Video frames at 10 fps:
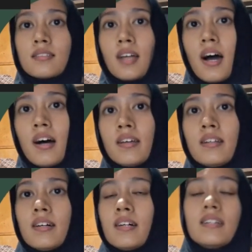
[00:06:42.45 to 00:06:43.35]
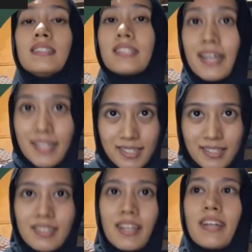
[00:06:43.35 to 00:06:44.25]
a
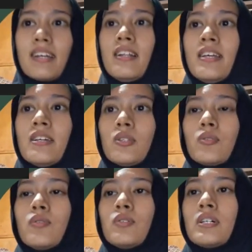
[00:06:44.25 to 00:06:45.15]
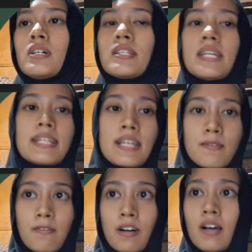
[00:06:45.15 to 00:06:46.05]
title, and a link to the
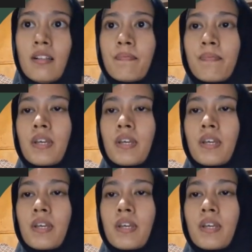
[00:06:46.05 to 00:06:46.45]
CSS file.